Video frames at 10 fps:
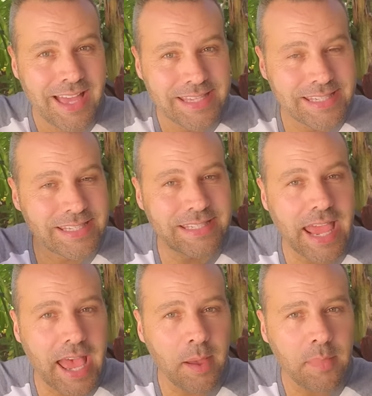
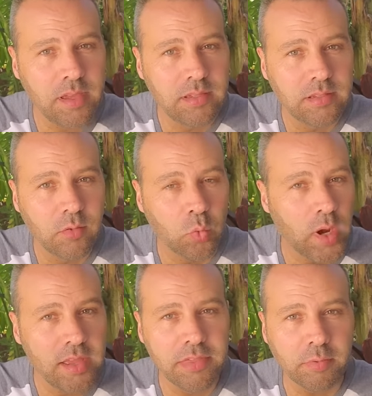stab
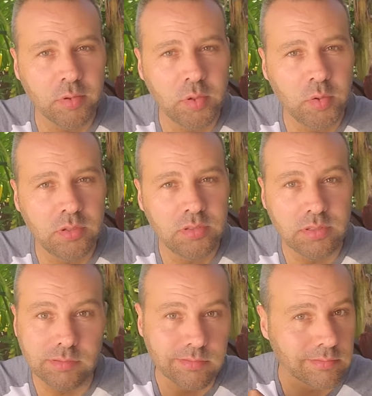right through,
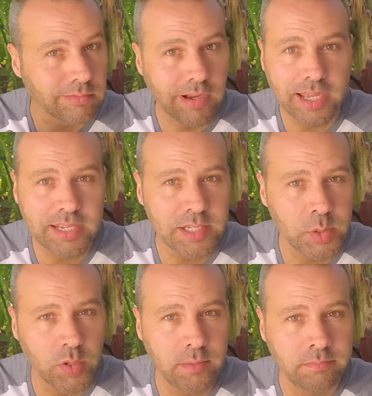right
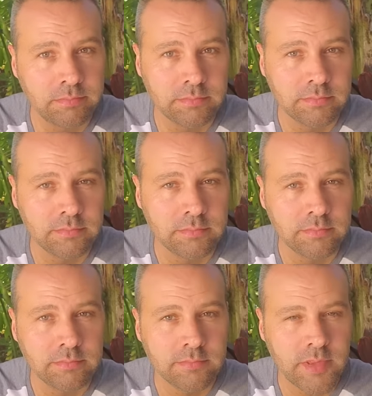into them.
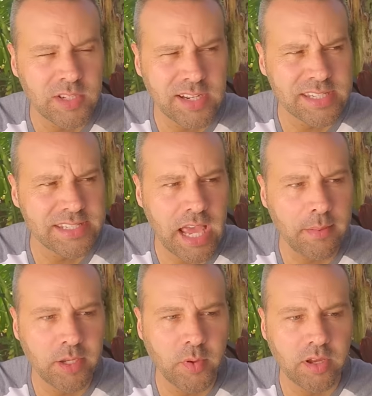There's a lot of
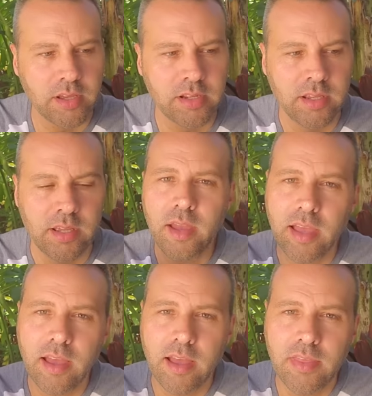stabbing going on.
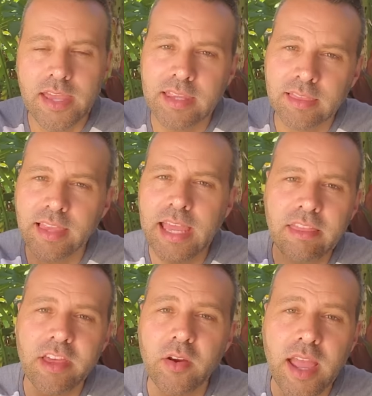They can lay
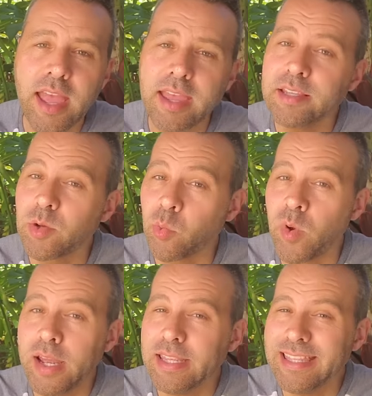their eggs
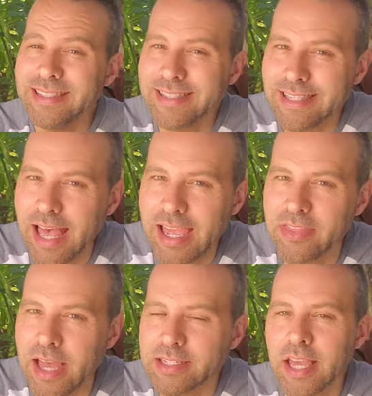right inside
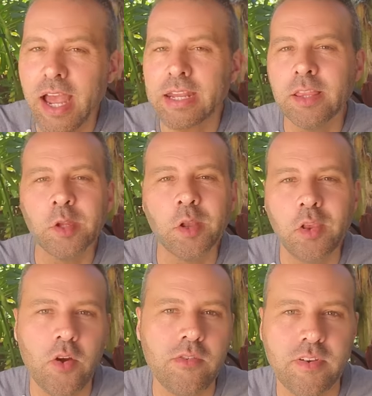that tiny little
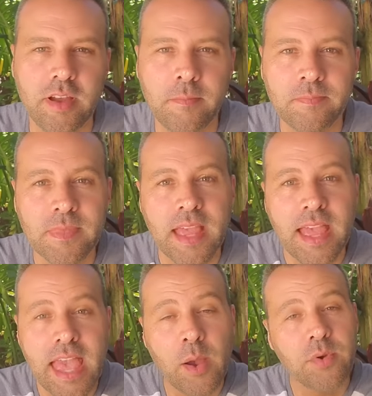larva.
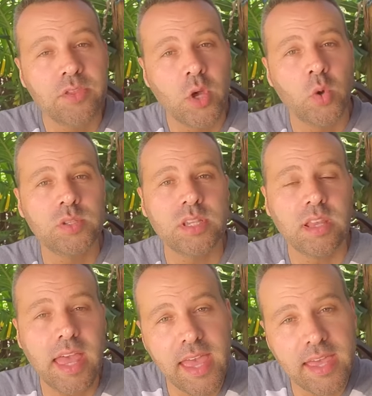And when those
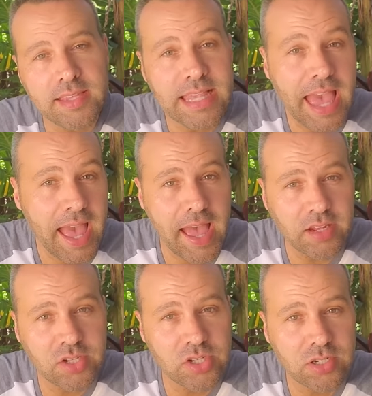eggs
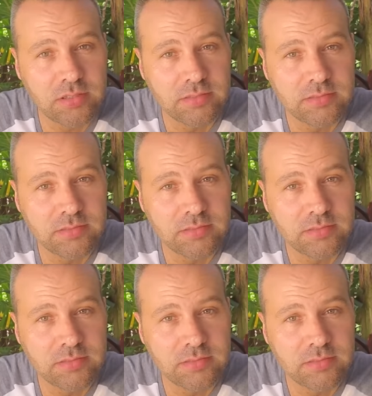hatch,